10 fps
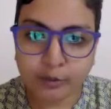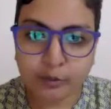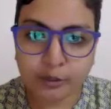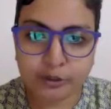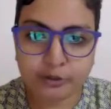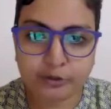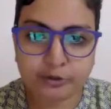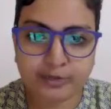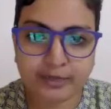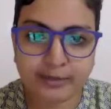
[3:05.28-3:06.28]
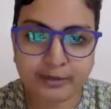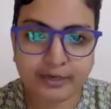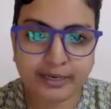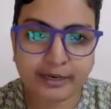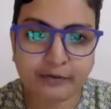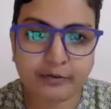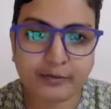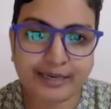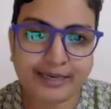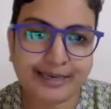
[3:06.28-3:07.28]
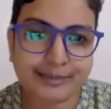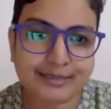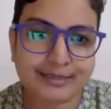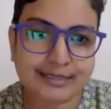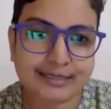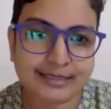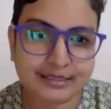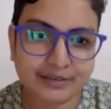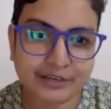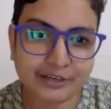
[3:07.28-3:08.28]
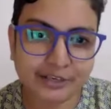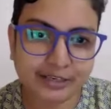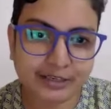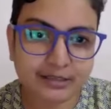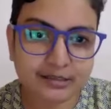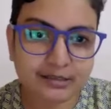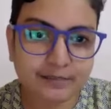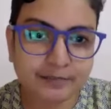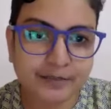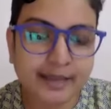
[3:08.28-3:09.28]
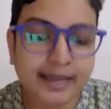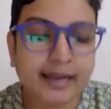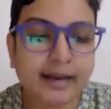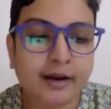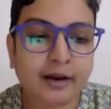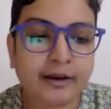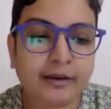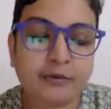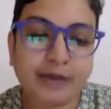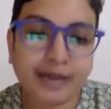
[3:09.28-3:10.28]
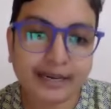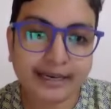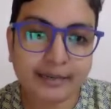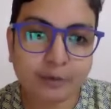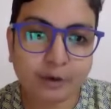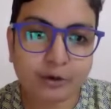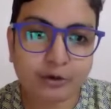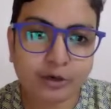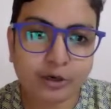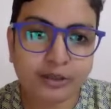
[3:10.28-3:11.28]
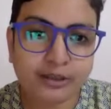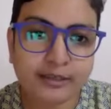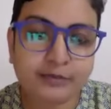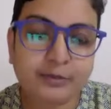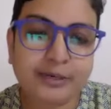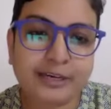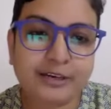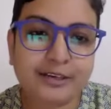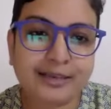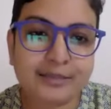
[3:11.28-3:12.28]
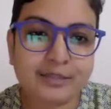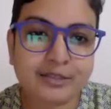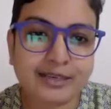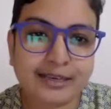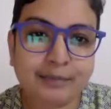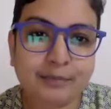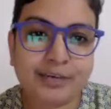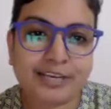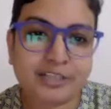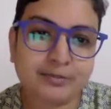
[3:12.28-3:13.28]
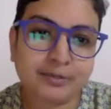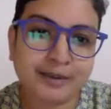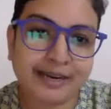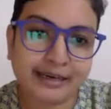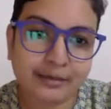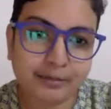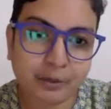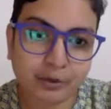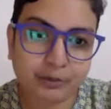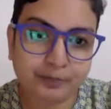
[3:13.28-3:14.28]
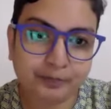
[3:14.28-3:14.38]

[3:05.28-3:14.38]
which you should be able to get from any chemist that sells veterinary drugs. And if you can't get botroclot, then from a regular chemist, you can get potassium permanganate powder.